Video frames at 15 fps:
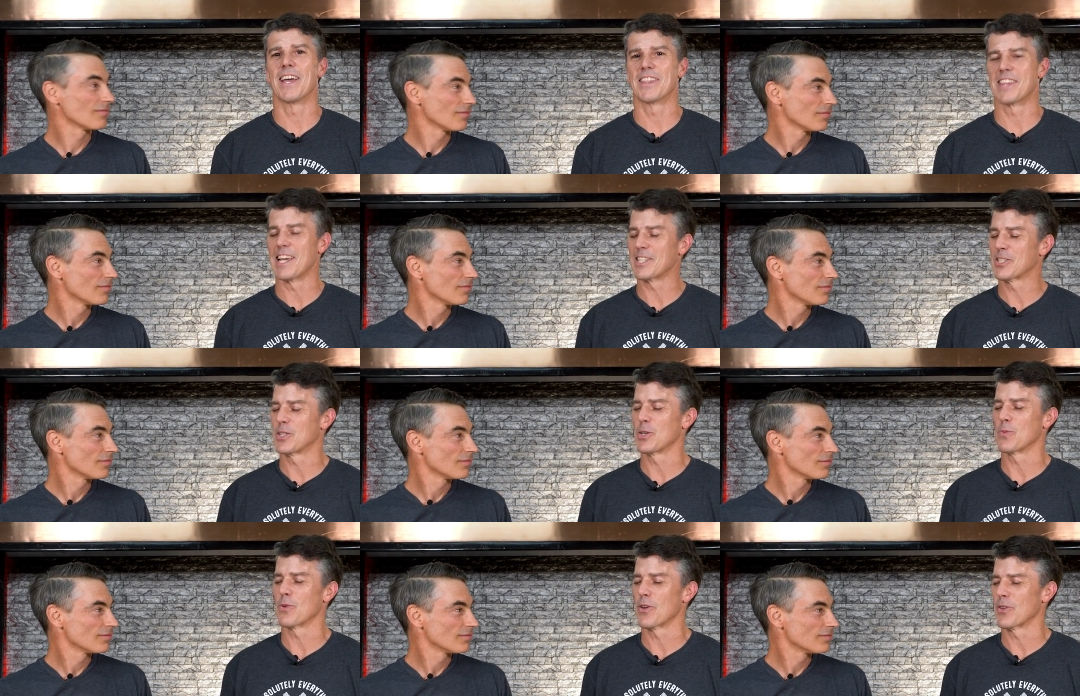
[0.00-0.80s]
Speaker 1: and thanks to
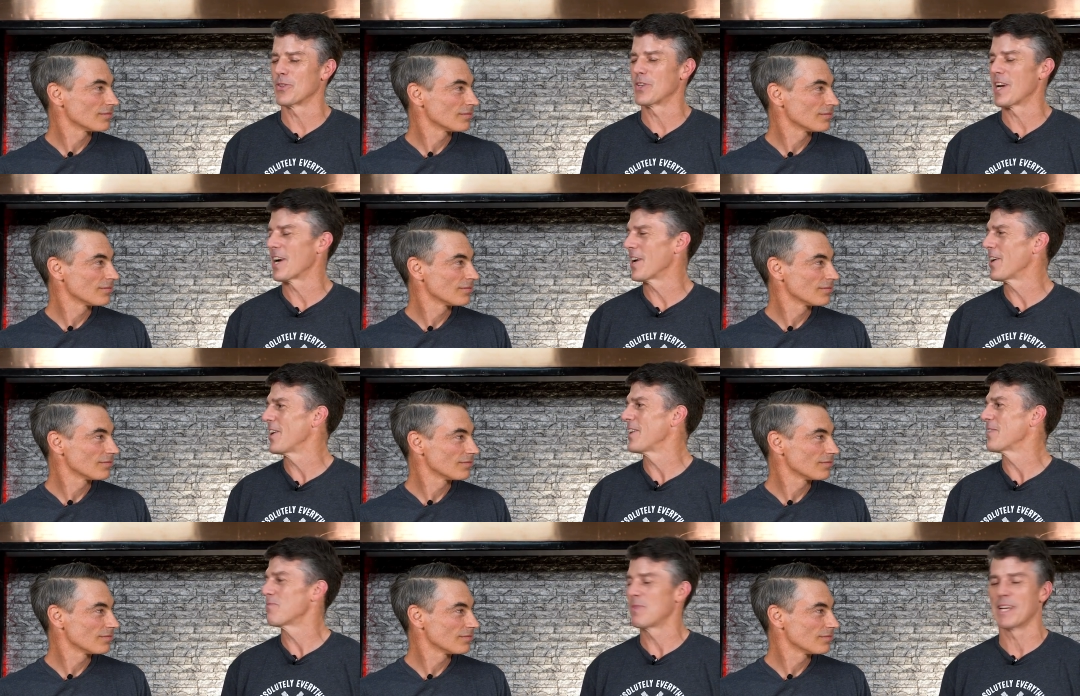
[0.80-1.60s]
your brother,
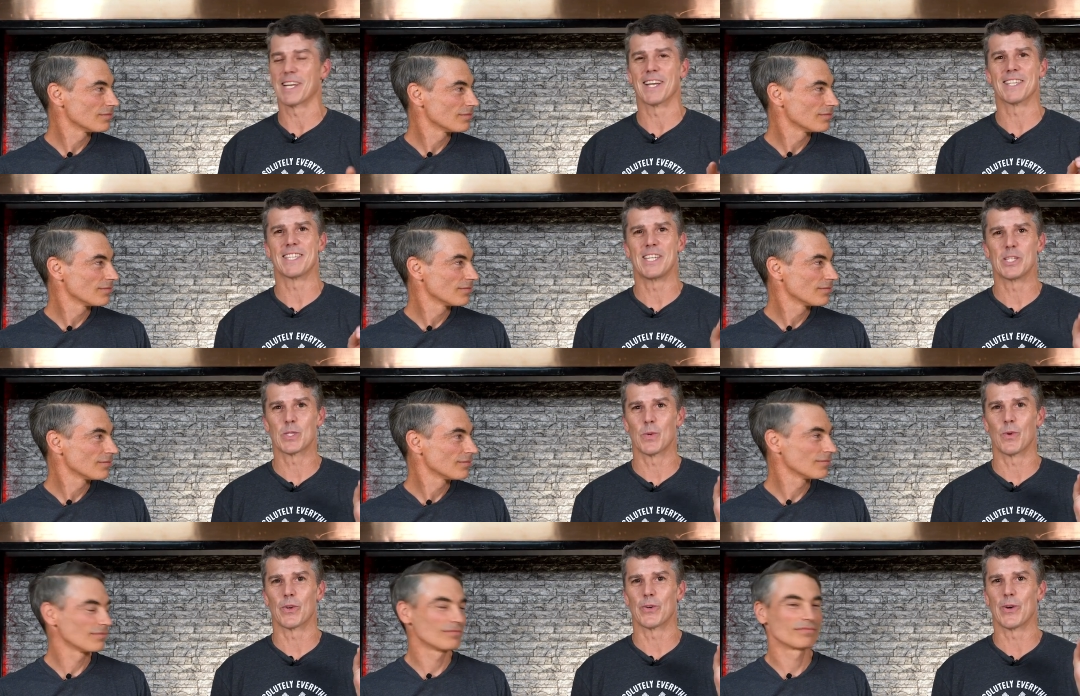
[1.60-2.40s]
Darren, because he's
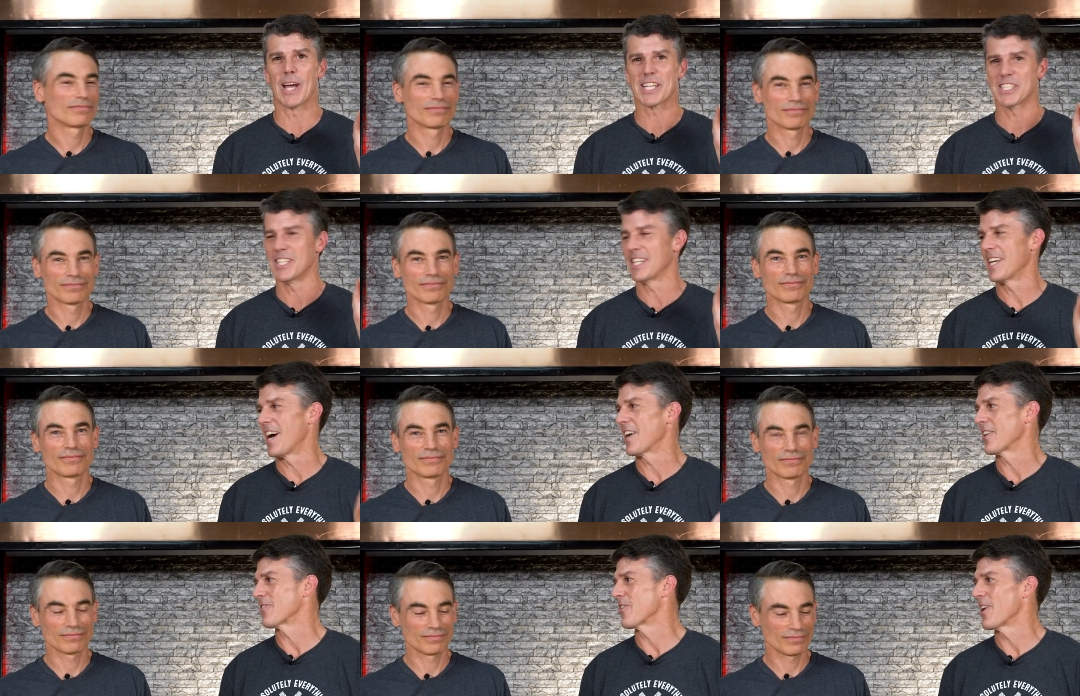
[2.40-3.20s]
the one who actually
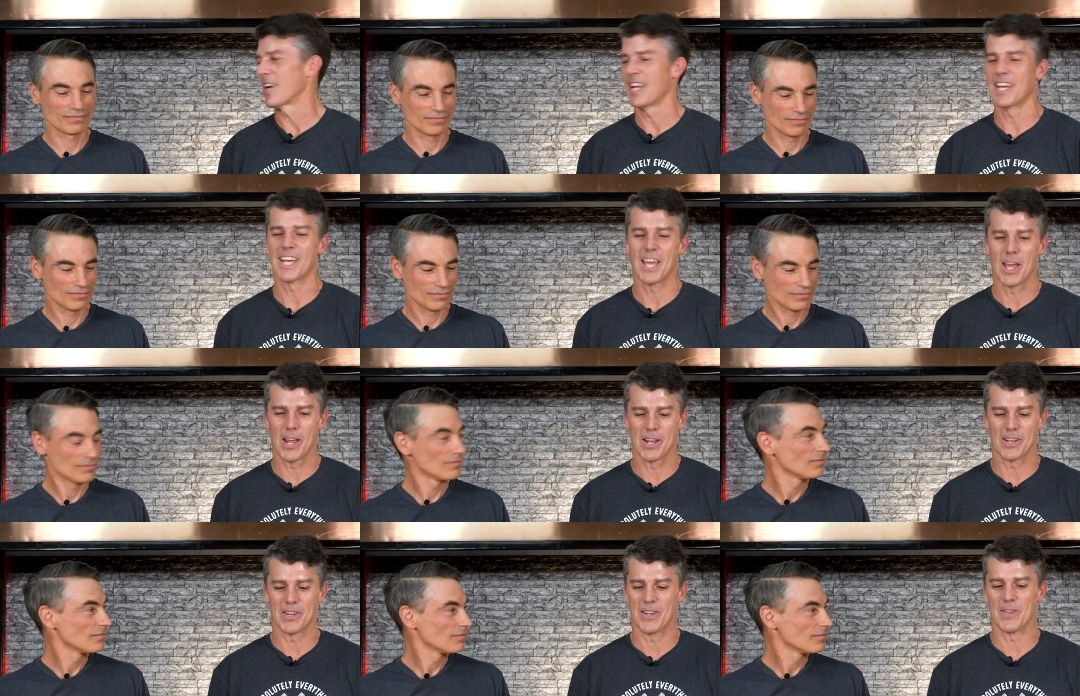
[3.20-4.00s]
got it running,
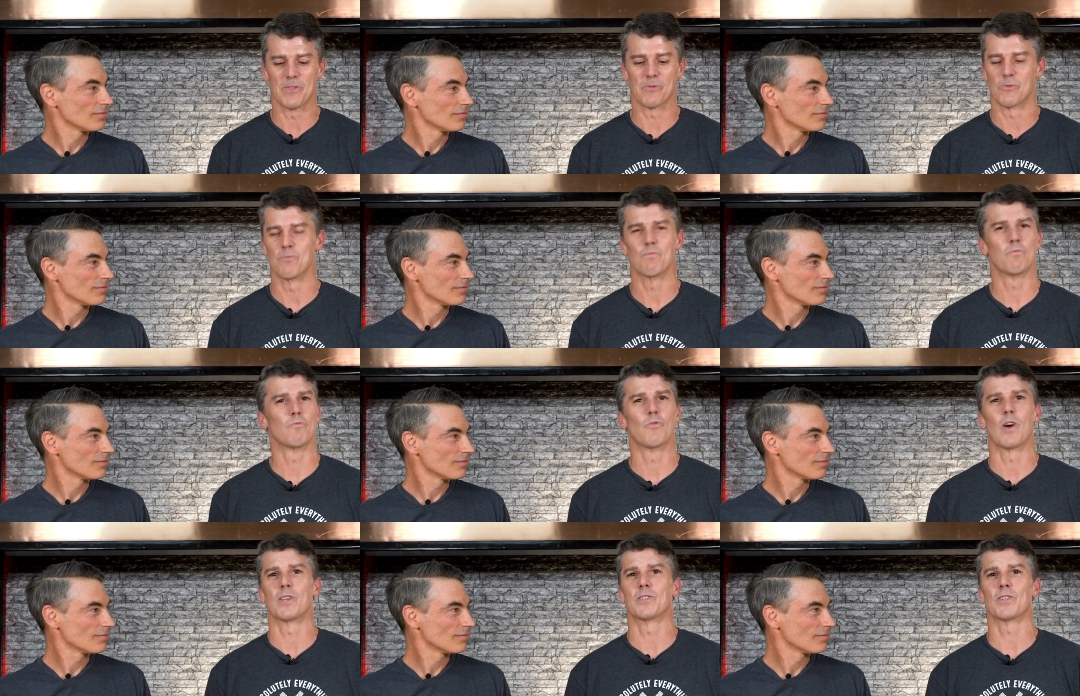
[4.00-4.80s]
and it
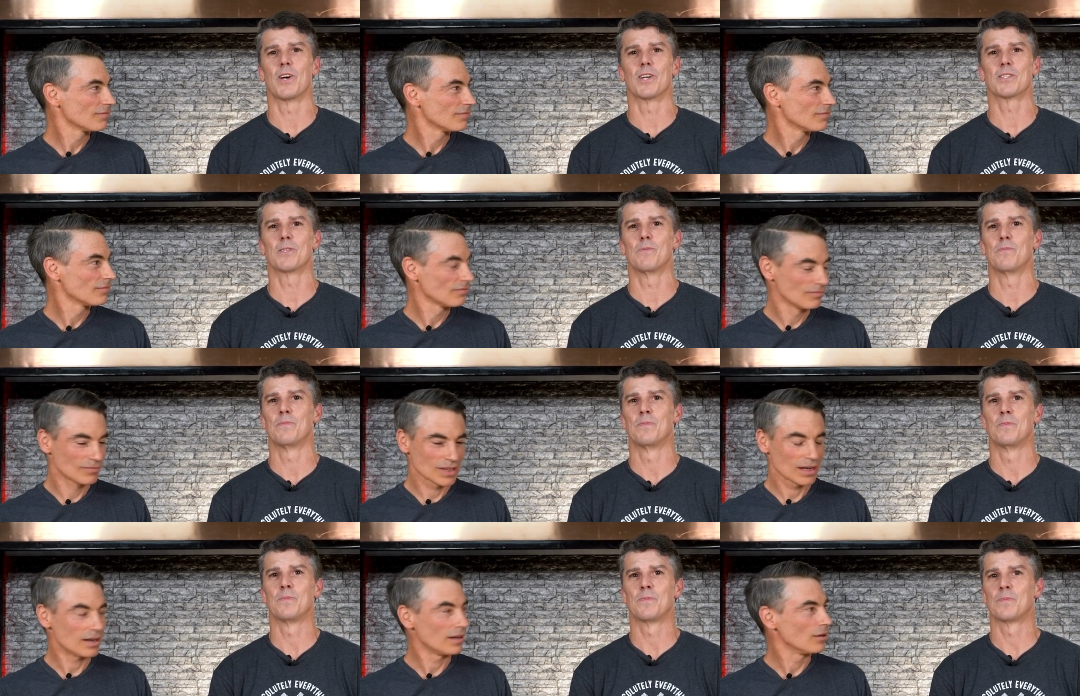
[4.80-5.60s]
runs awesome.
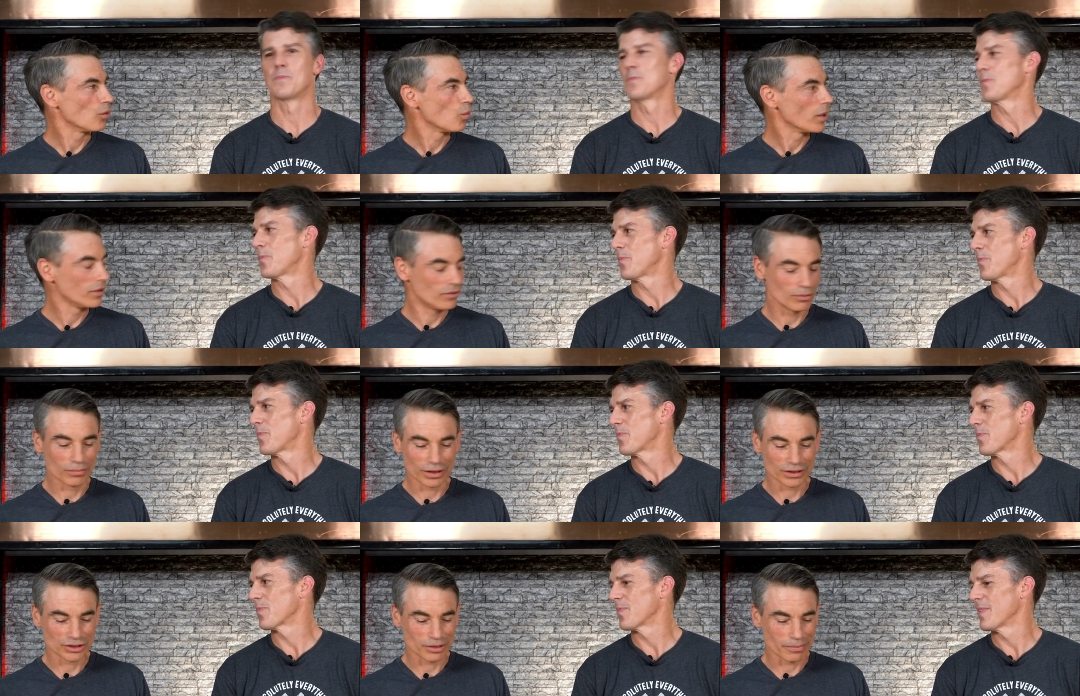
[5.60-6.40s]
Speaker 2: I know way too
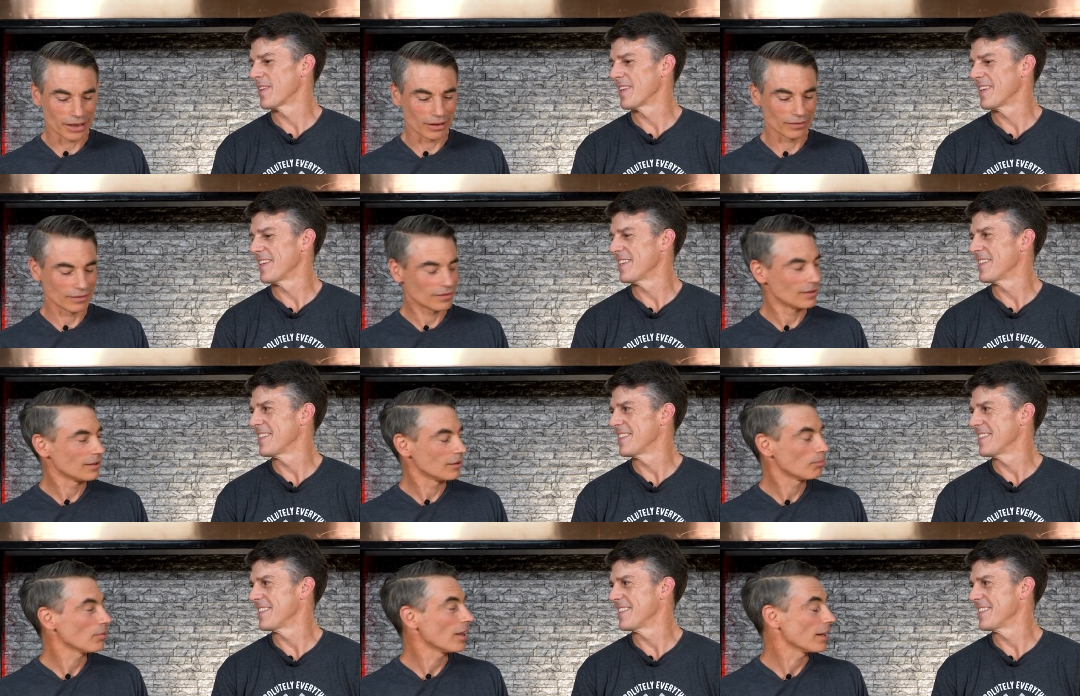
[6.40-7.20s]
much about
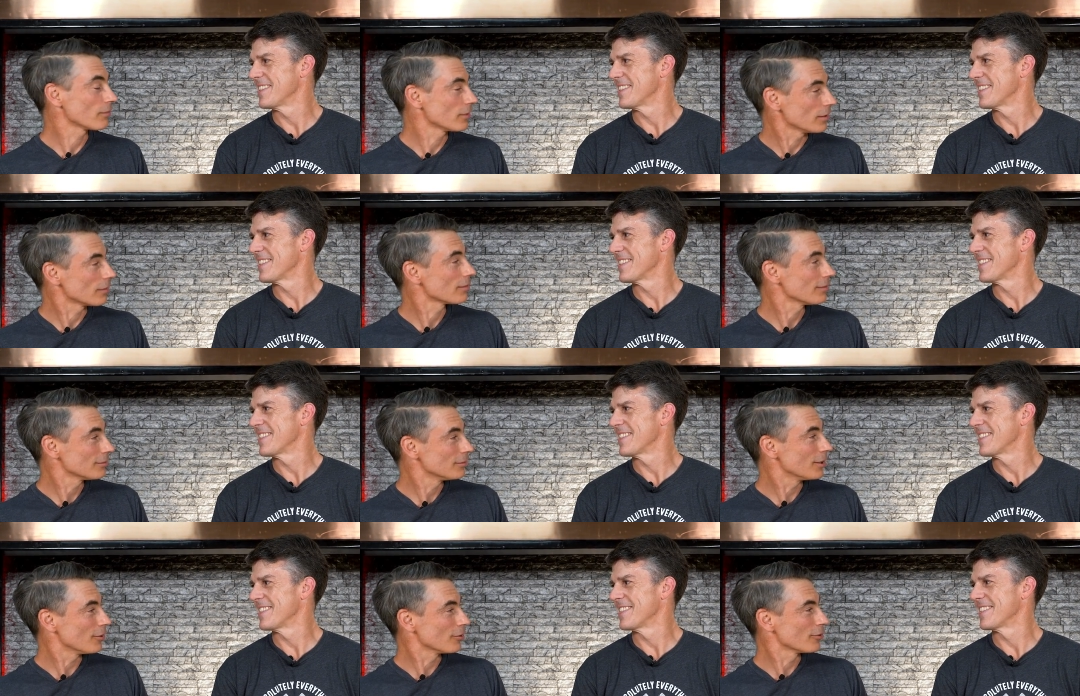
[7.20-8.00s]
uh, plastics
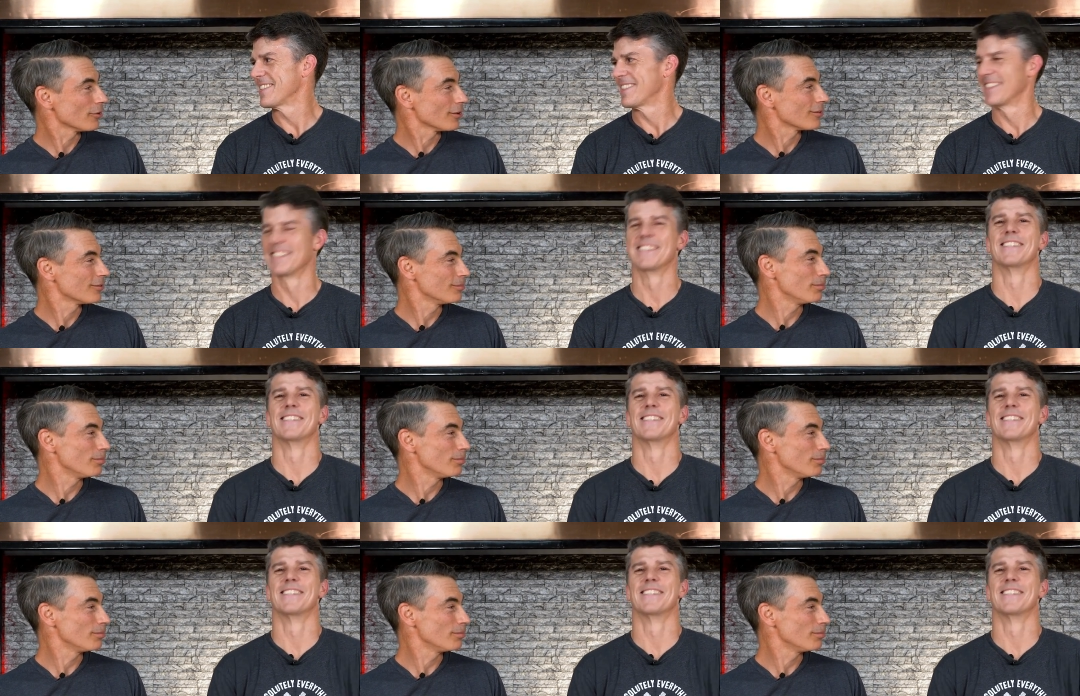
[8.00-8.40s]
now, Chris,